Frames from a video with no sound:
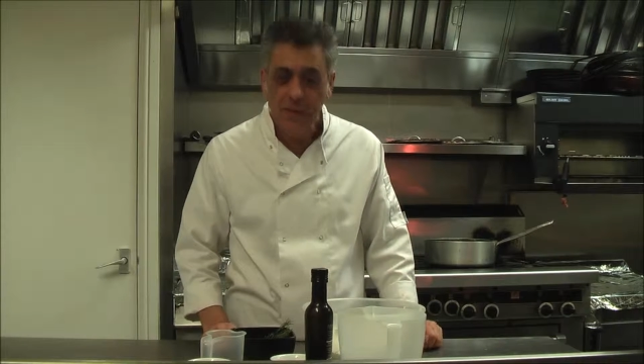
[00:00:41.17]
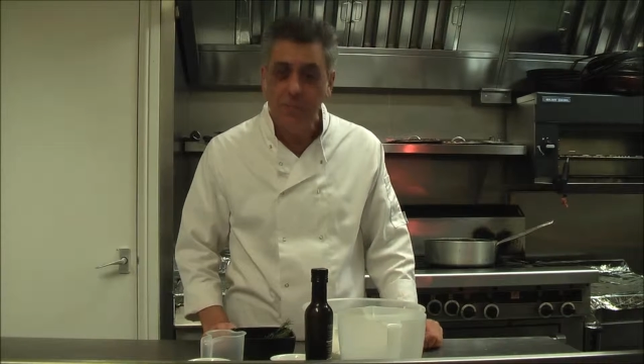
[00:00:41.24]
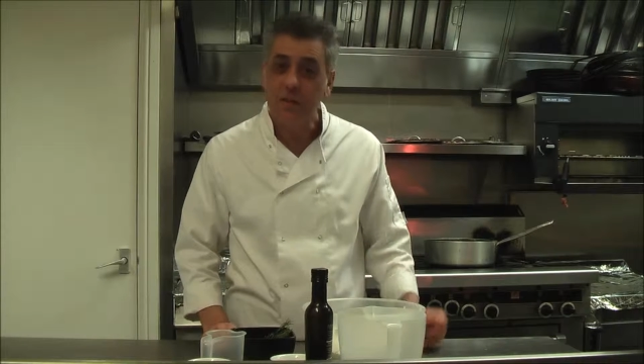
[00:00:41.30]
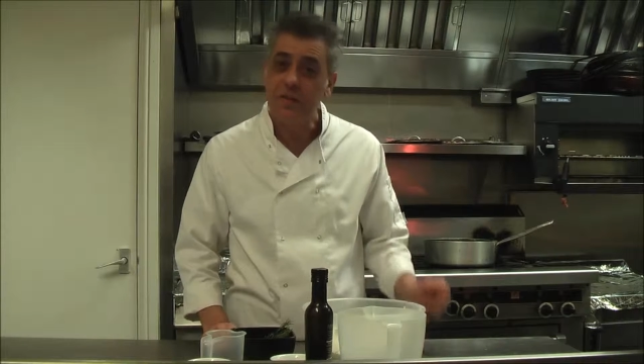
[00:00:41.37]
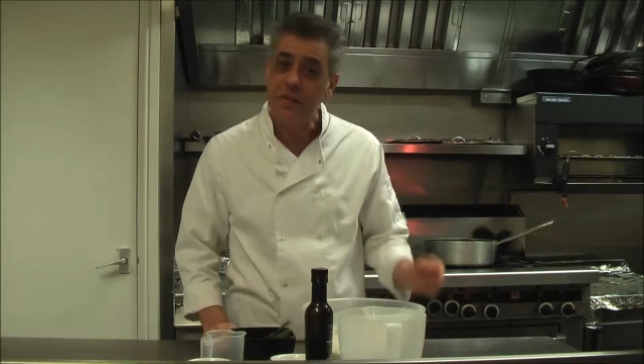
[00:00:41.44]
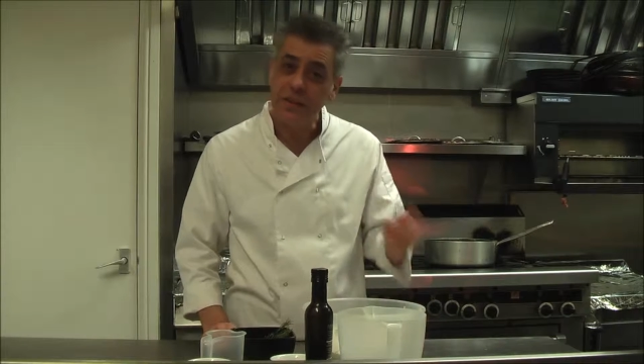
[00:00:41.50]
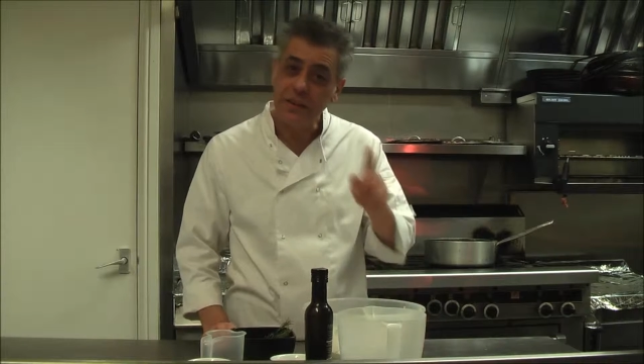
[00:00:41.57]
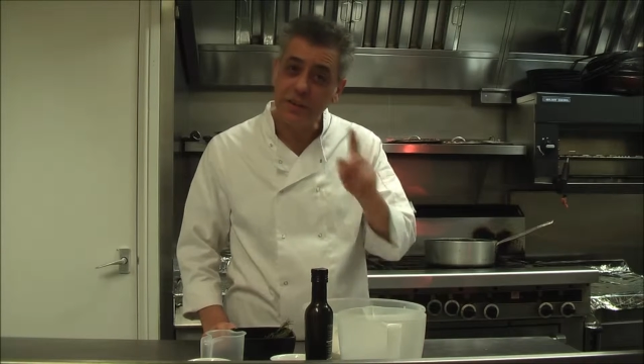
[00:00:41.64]

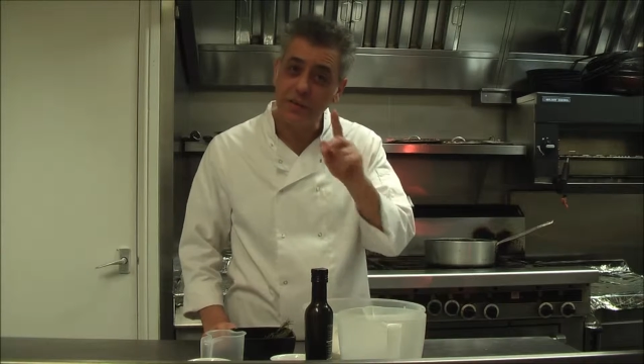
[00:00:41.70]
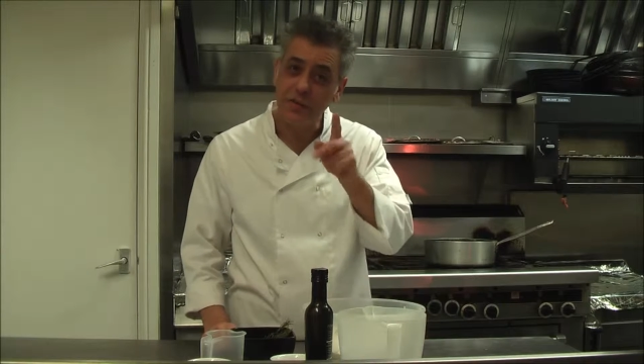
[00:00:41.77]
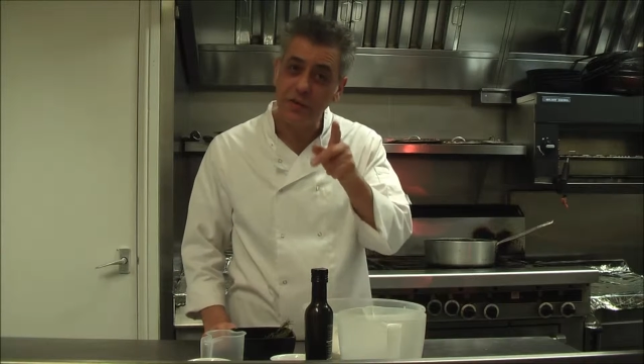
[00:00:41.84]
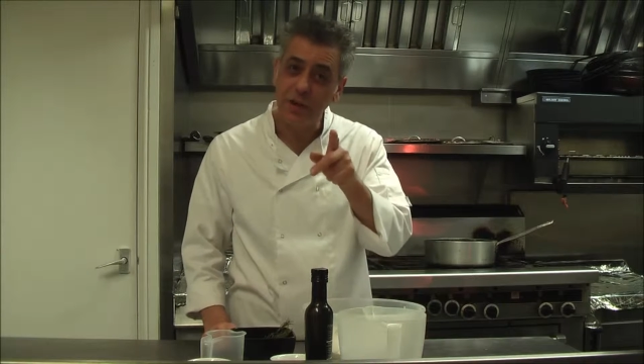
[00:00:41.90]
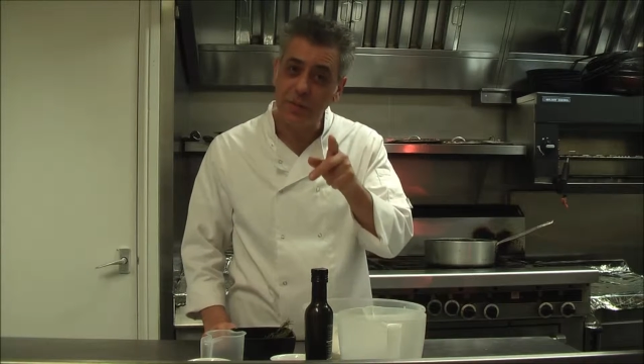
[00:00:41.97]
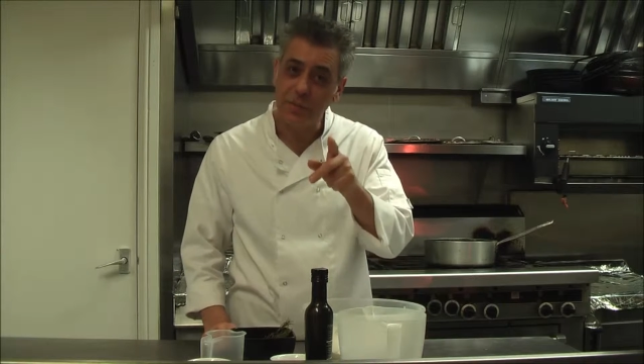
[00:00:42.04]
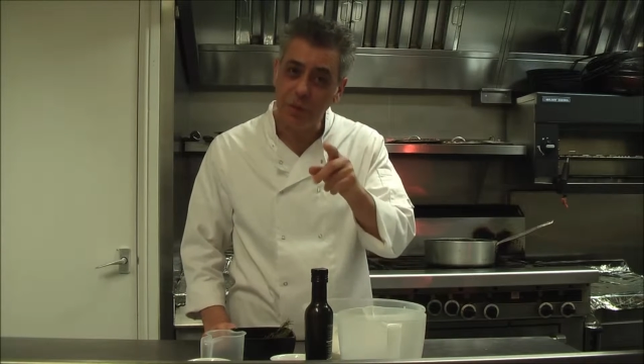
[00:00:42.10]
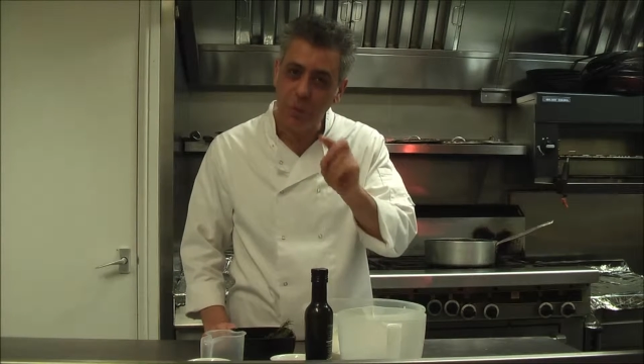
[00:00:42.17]
My father used to
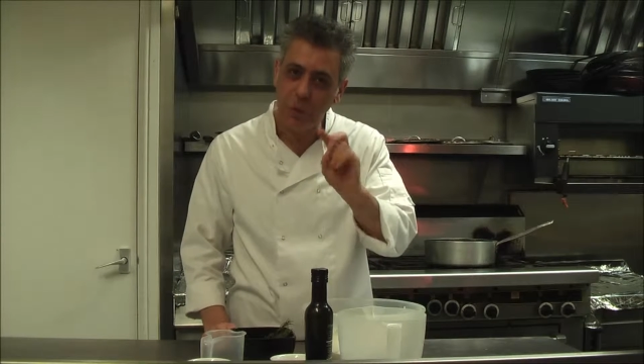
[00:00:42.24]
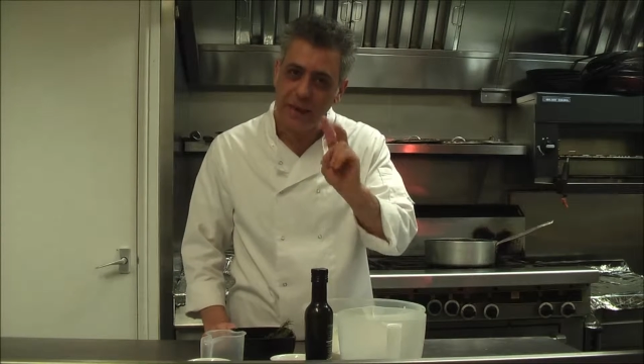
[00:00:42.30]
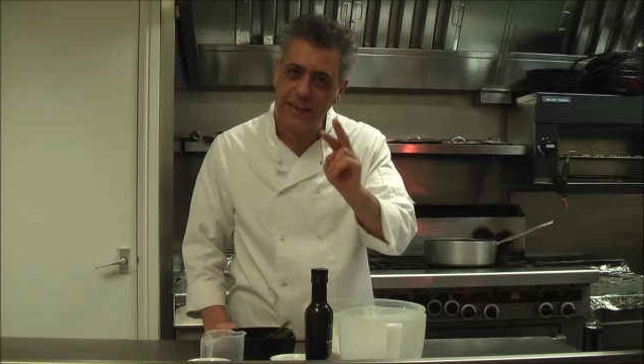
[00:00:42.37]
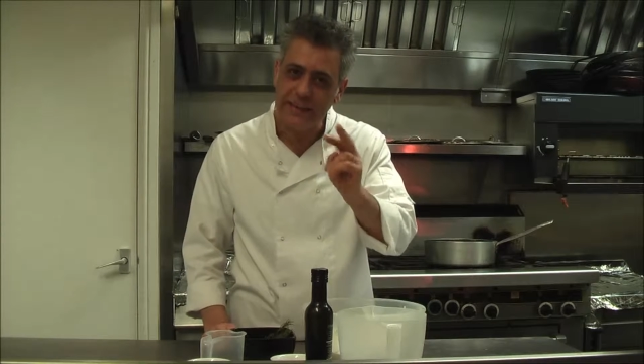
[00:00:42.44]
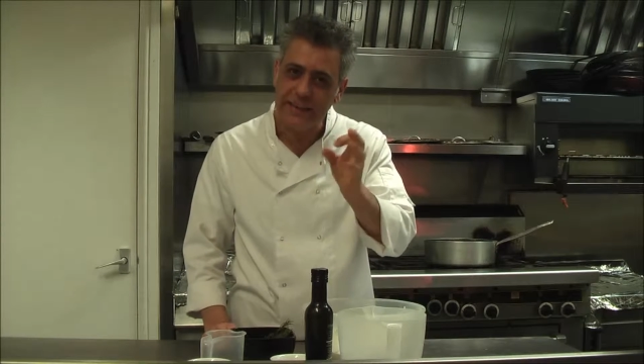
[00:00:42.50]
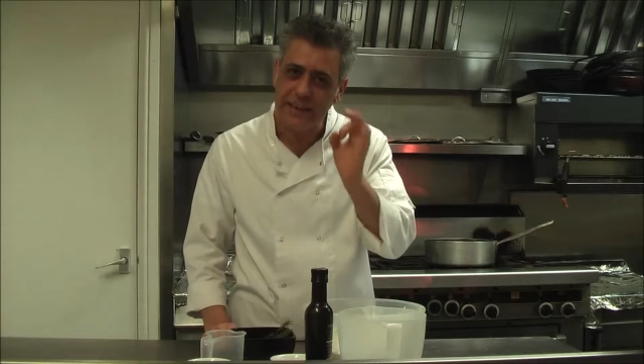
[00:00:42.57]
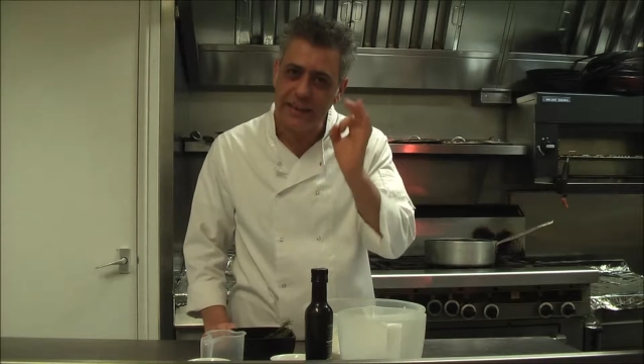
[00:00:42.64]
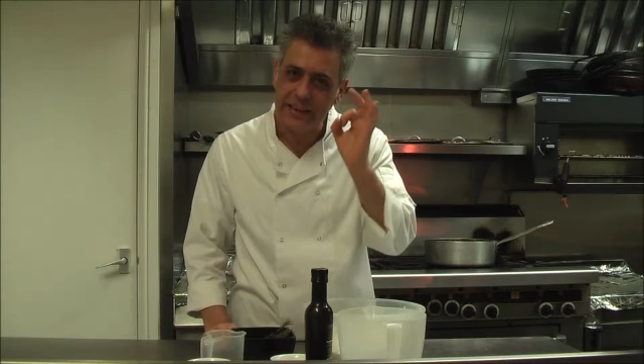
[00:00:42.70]
give me
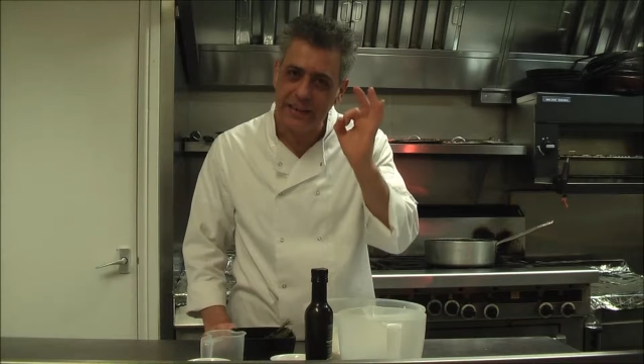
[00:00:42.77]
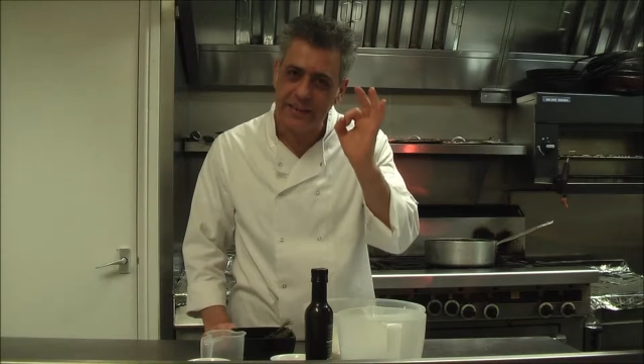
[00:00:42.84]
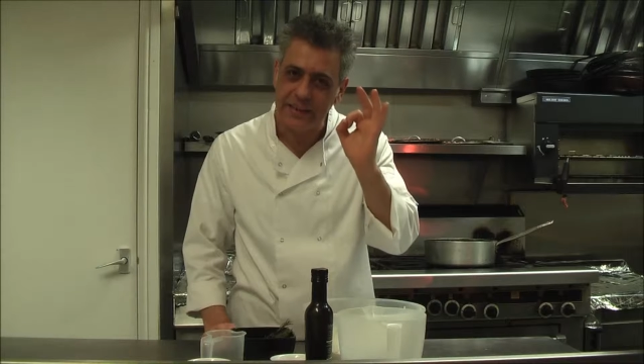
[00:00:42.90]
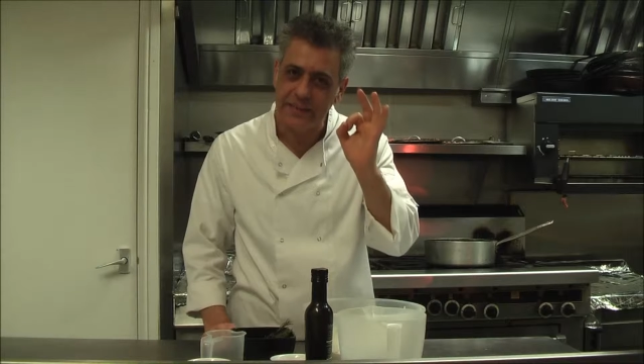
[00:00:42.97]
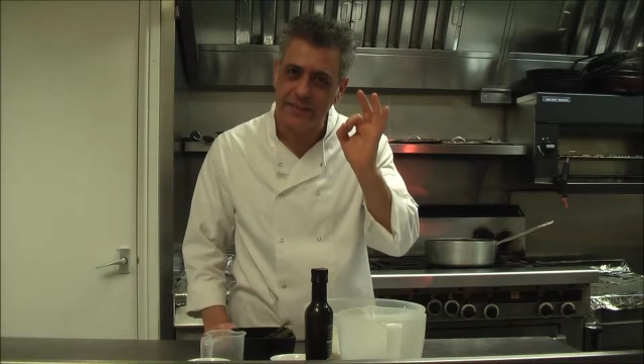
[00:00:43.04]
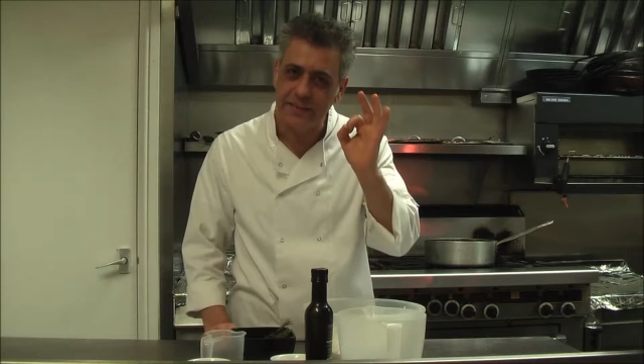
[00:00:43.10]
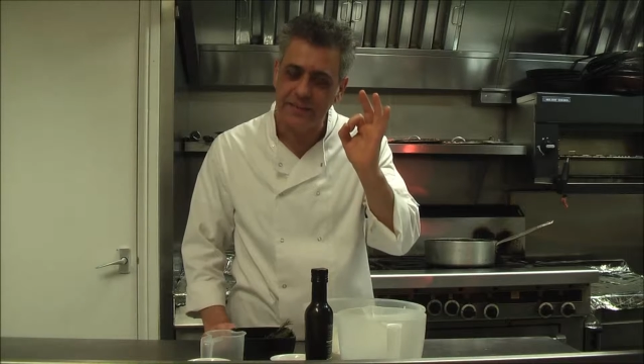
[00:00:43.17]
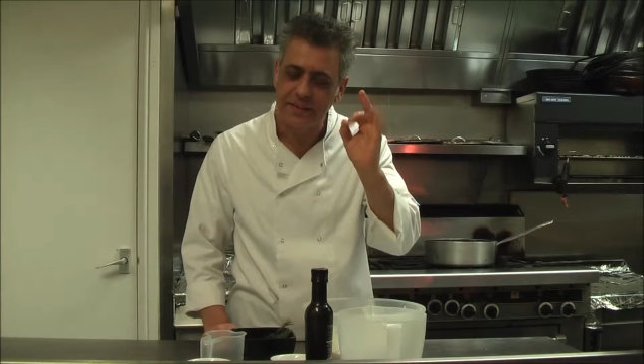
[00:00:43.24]
100
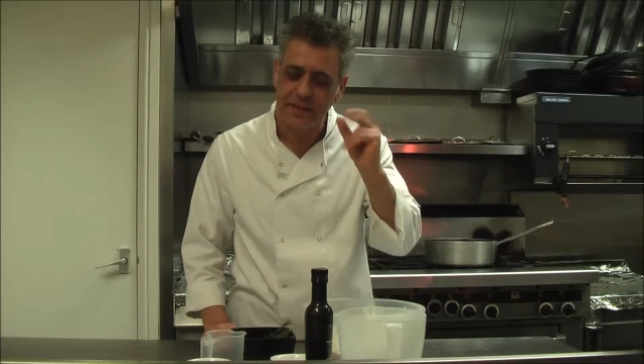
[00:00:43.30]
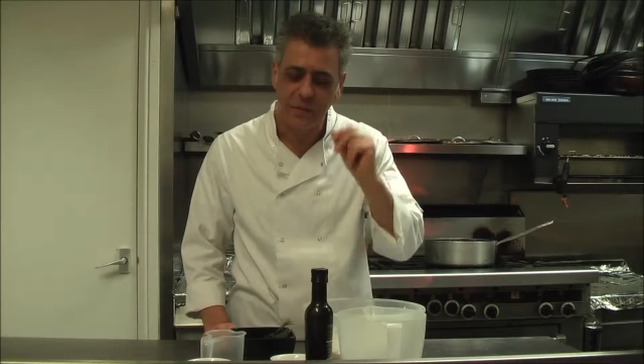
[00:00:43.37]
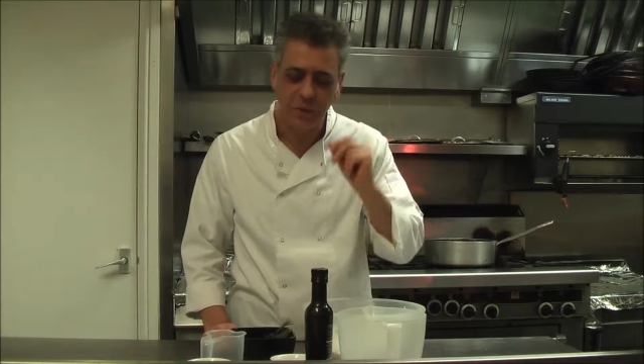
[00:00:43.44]
liras,